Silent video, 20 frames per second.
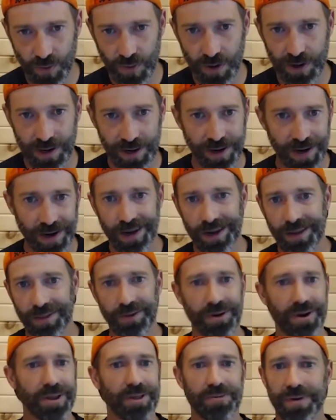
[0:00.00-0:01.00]
We're
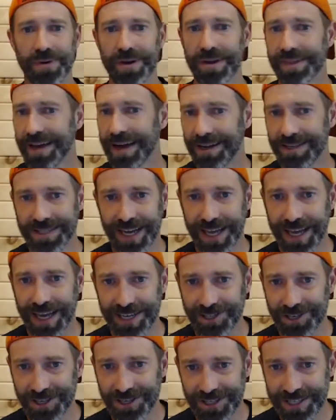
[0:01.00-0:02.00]
33,000
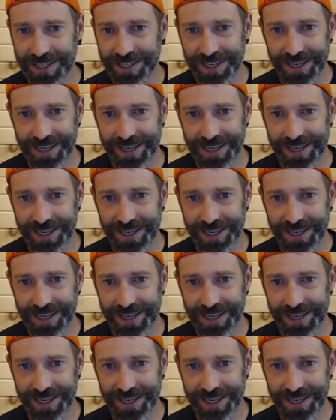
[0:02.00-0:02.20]
agents,